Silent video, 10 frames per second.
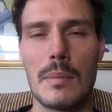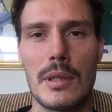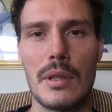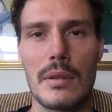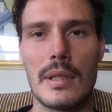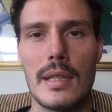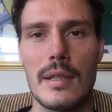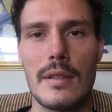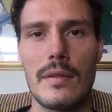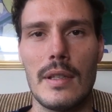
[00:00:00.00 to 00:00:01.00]
My doctor
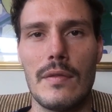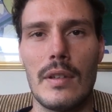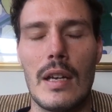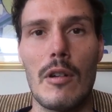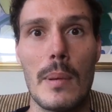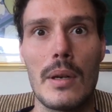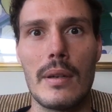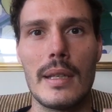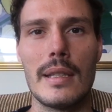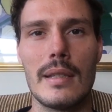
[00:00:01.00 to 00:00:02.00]
says it's 5. Oh my
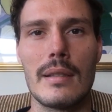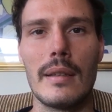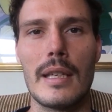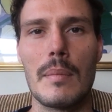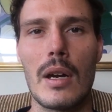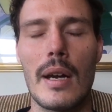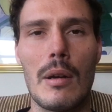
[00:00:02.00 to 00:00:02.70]
God, here's this Liam guy.